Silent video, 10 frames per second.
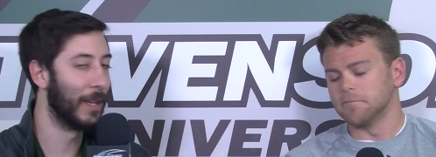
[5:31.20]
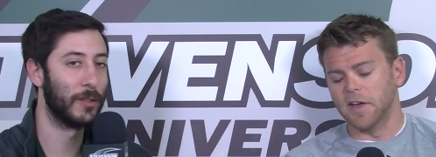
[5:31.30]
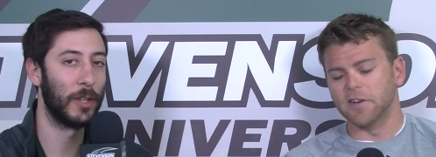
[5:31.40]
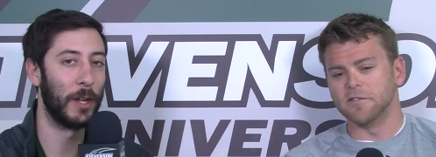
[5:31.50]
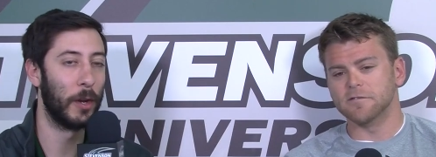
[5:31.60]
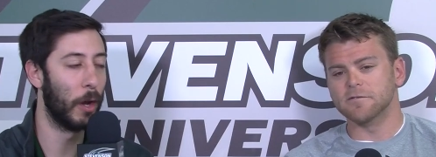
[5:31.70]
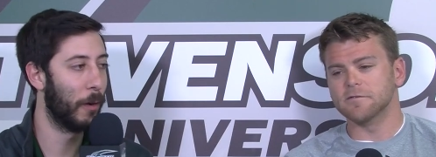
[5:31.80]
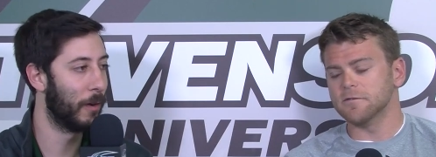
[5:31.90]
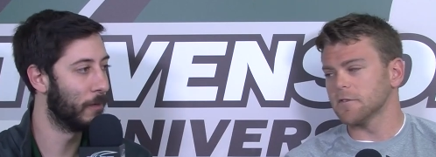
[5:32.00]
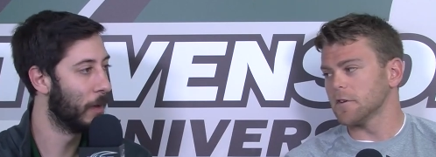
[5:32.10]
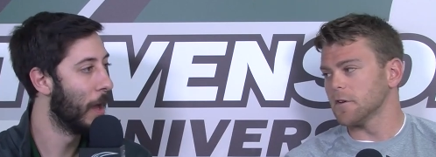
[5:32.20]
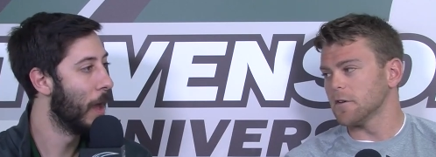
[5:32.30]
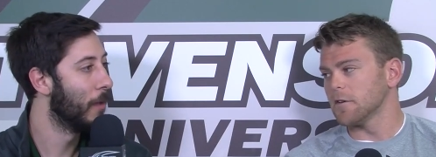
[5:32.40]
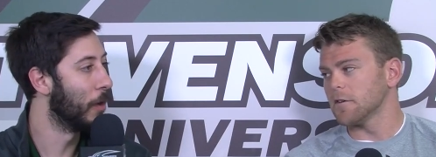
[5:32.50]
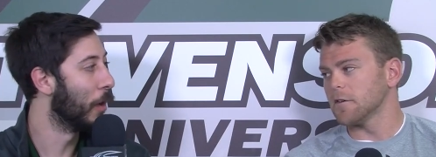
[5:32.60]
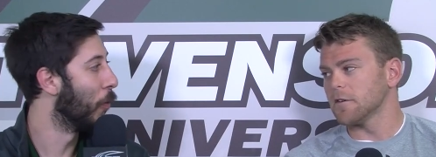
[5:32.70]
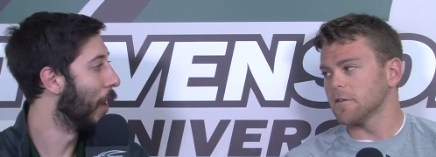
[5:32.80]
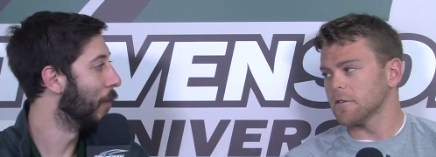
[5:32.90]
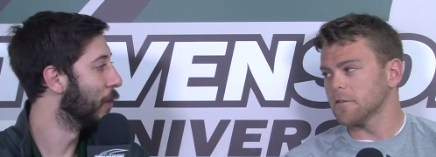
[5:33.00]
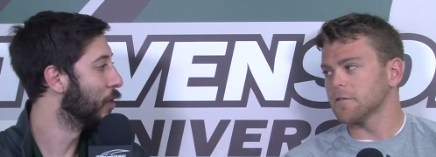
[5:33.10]
Speaker 1: against thank Shenandoah, and you know,
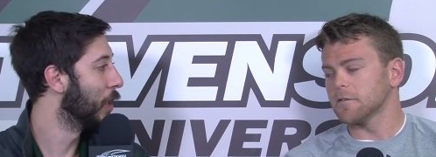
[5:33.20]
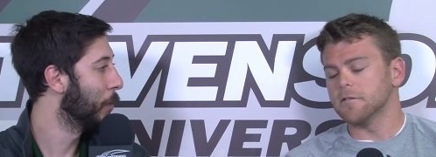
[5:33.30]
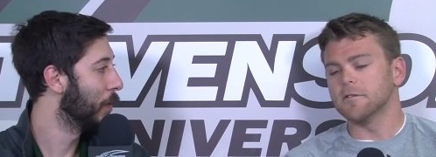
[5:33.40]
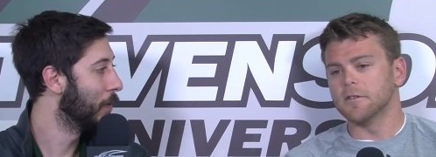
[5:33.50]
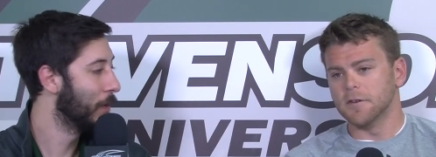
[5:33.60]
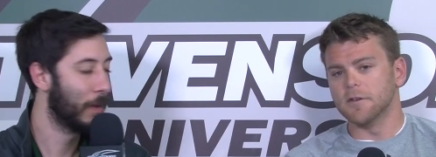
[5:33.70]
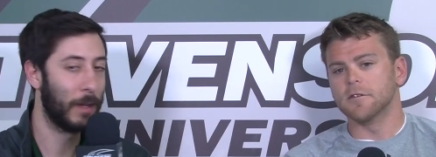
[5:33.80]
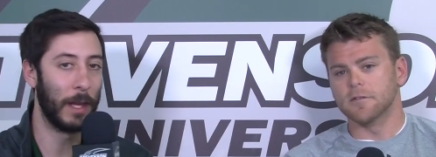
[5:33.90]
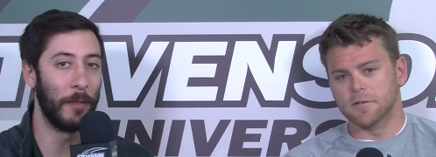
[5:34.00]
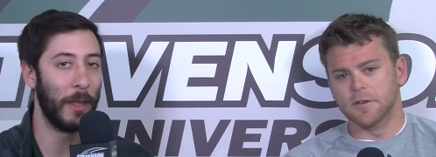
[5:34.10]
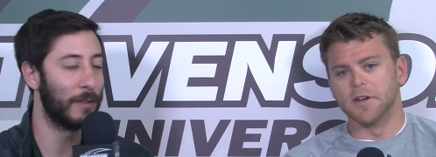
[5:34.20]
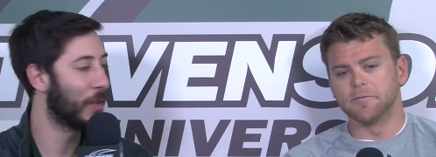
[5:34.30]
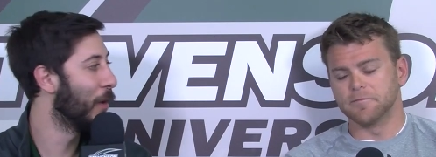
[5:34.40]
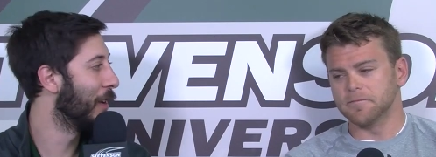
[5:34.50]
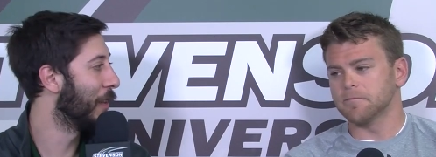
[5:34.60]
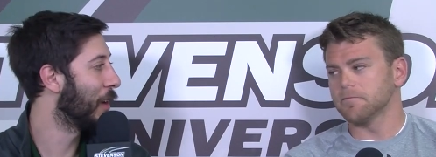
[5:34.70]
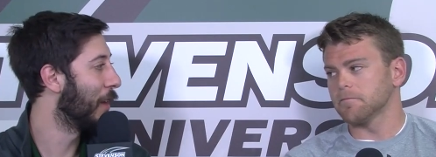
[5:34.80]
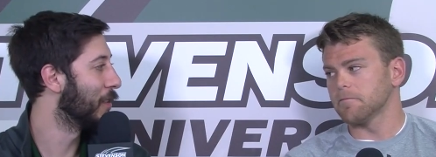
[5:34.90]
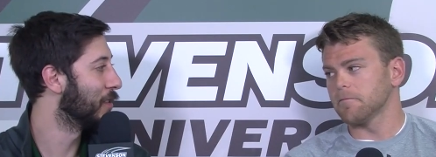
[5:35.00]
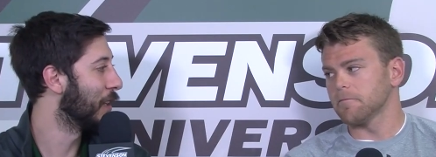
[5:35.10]
righting the ship and getting things going in the
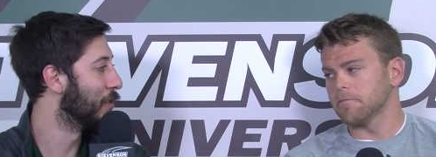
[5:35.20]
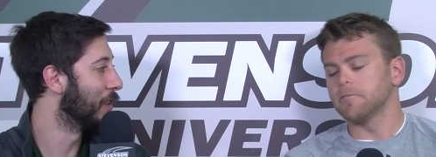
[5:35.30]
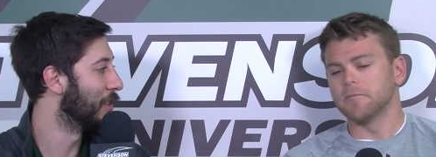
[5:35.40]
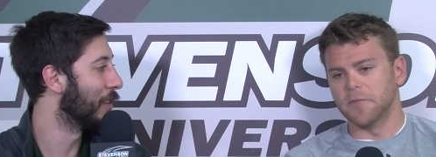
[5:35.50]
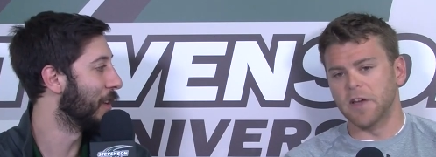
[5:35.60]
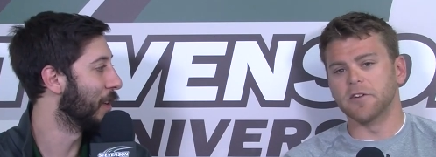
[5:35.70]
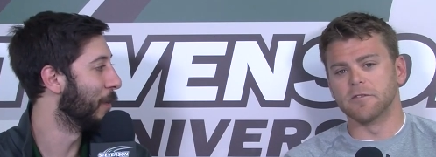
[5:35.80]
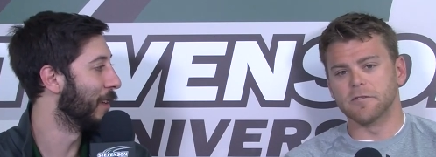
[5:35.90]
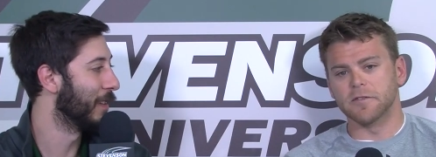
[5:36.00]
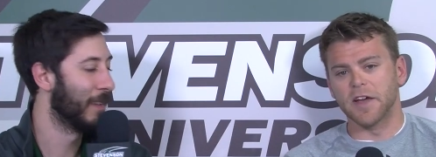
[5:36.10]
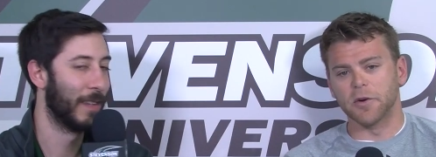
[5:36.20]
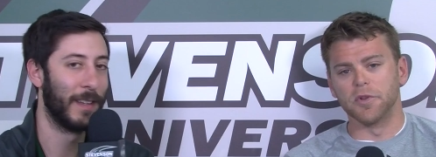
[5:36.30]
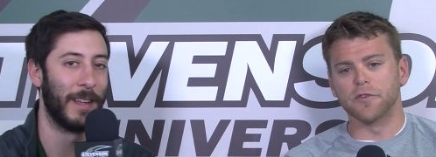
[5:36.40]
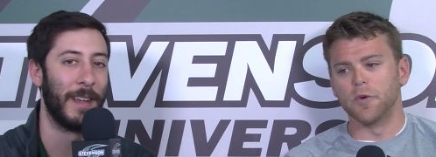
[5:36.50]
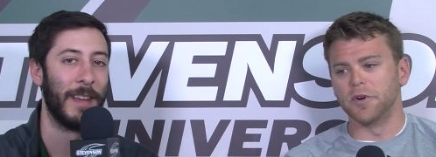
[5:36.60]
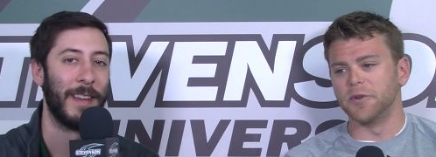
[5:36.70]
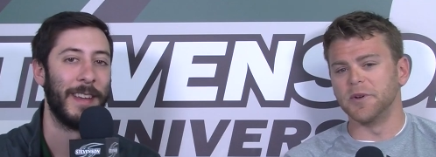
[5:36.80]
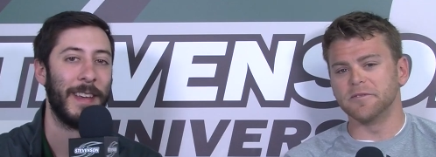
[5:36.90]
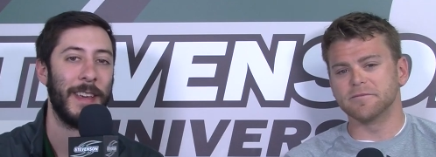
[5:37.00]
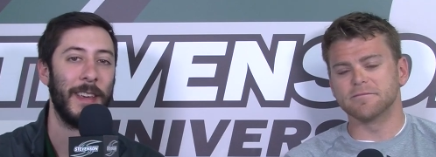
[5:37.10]
conference schedule against Lycoming.
Speaker 2: thank you. We look forward to
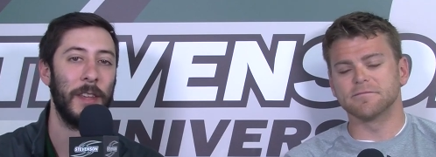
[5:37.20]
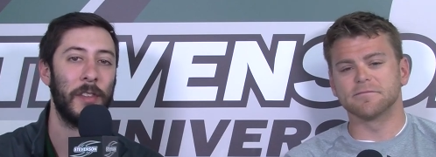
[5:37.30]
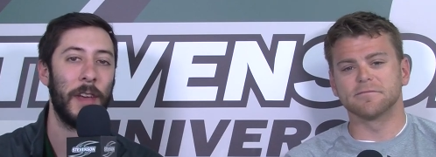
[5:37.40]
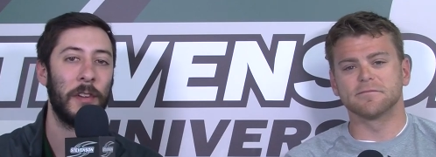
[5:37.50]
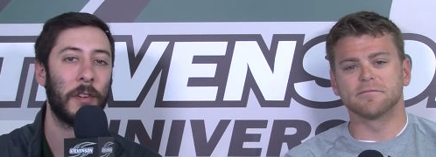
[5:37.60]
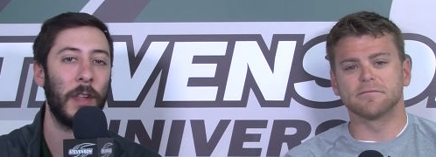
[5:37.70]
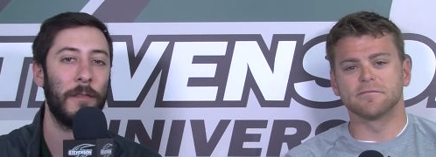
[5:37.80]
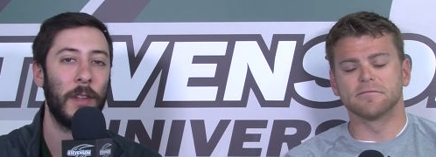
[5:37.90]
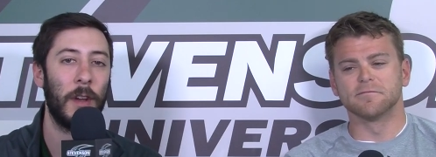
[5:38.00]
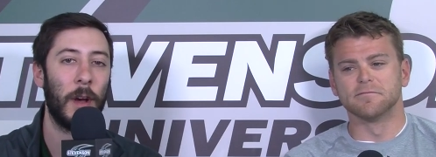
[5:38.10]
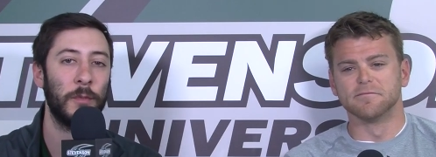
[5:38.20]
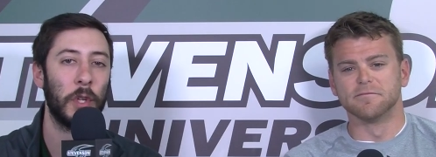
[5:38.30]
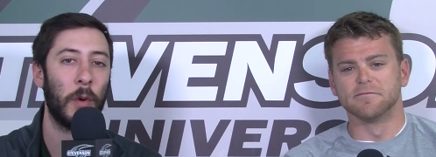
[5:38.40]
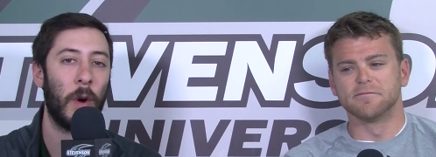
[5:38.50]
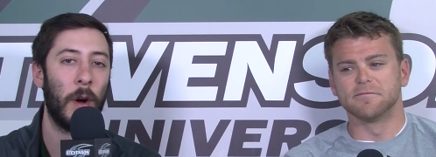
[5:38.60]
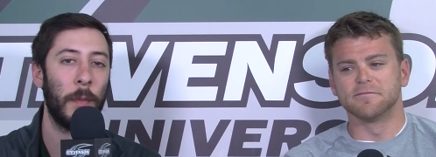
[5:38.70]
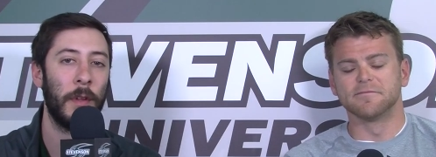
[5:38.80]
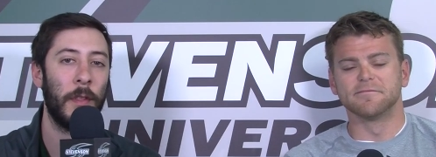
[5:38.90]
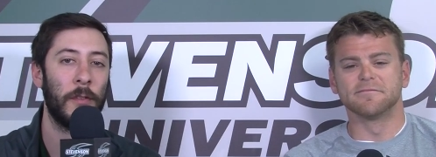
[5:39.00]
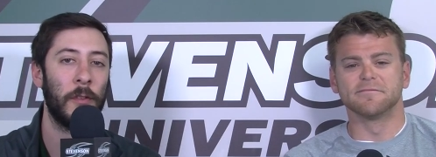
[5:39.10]
it.
Speaker 1: He's Evan Clifton. I'm Joe Wamba,
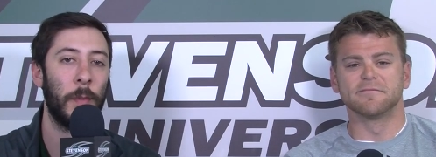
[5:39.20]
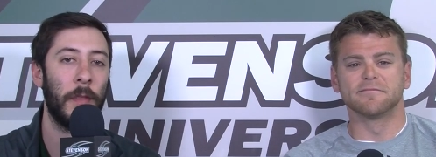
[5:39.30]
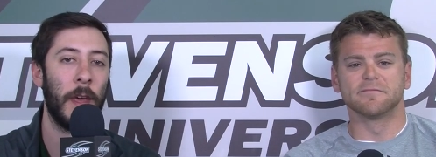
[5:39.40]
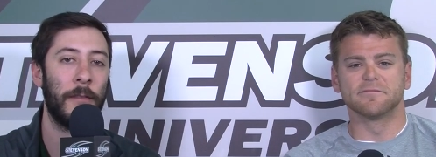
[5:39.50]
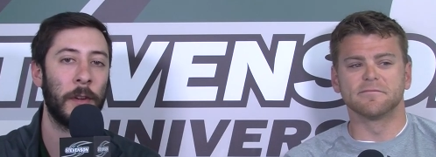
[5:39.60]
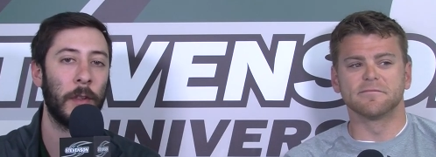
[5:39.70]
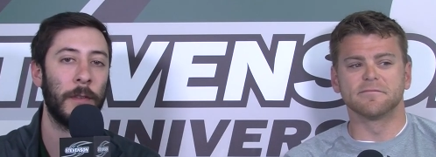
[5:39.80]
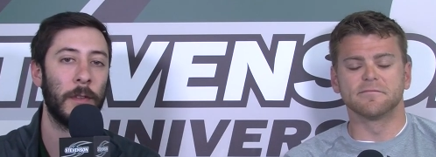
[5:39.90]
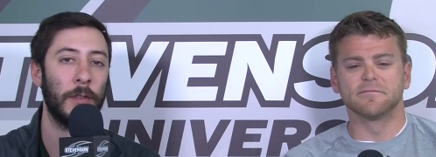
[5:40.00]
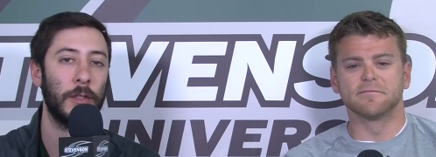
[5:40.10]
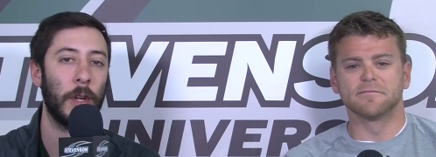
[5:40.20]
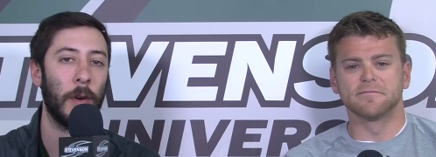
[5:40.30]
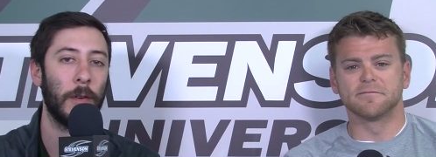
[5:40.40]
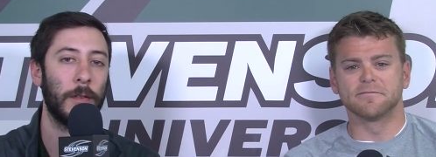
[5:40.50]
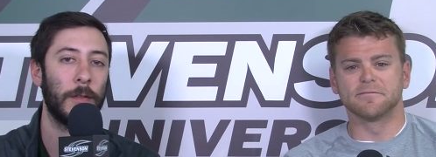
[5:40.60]
and this has been the Evan Clifton Show.